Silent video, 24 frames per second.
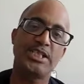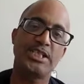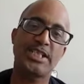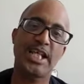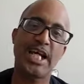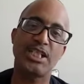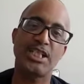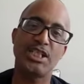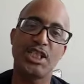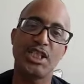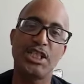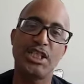just
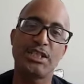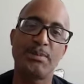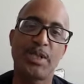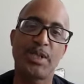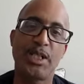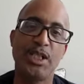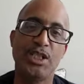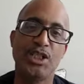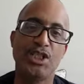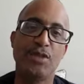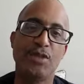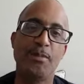got to adjust
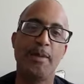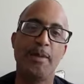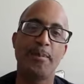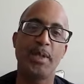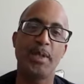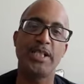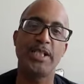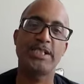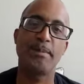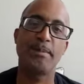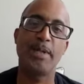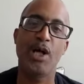because you've been
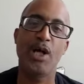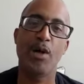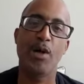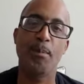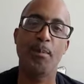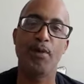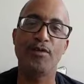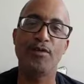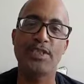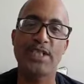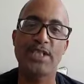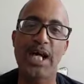blessed to be
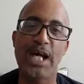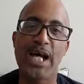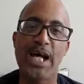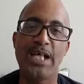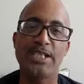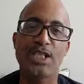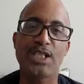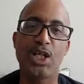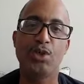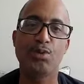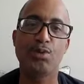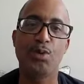on both
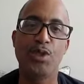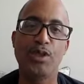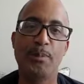sides, Coach.